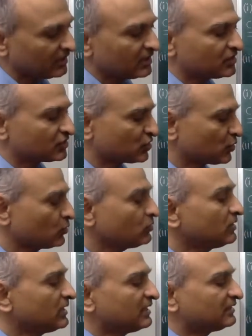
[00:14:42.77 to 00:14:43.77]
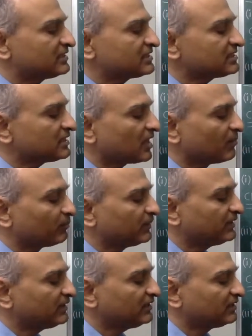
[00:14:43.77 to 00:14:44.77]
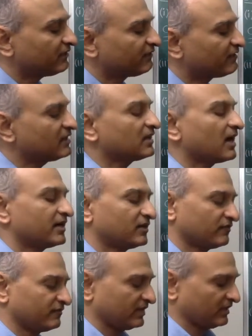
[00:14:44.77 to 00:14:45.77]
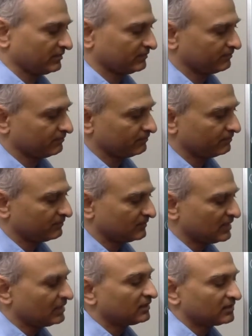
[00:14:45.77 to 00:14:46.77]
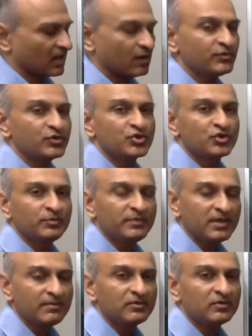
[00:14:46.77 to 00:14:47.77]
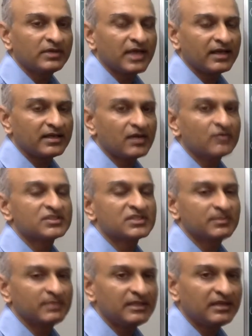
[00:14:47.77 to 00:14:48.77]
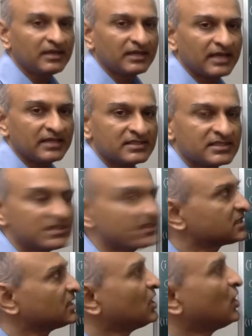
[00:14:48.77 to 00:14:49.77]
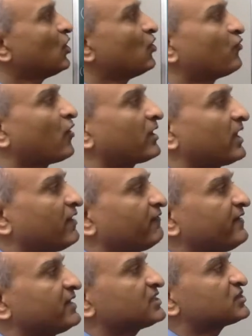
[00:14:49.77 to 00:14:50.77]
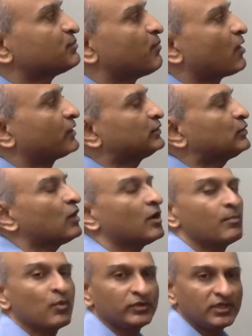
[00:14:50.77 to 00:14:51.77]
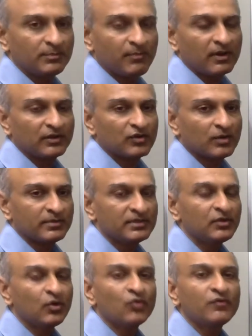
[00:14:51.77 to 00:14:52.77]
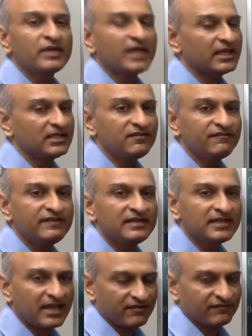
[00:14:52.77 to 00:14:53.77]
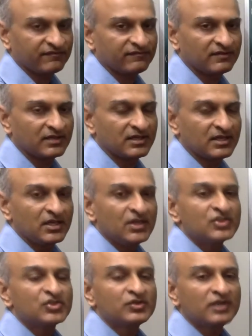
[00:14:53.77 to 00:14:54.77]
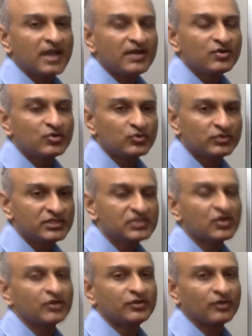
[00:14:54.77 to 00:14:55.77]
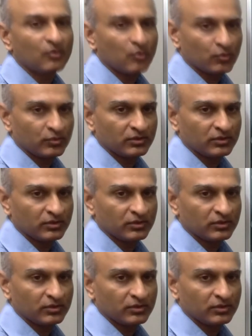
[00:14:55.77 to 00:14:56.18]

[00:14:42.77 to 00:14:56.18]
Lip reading: So this is a completely different kind of ring. Now you should be able to carry out similar analysis for fx modulo a monic polynomial over any field f. So try to do this on your own.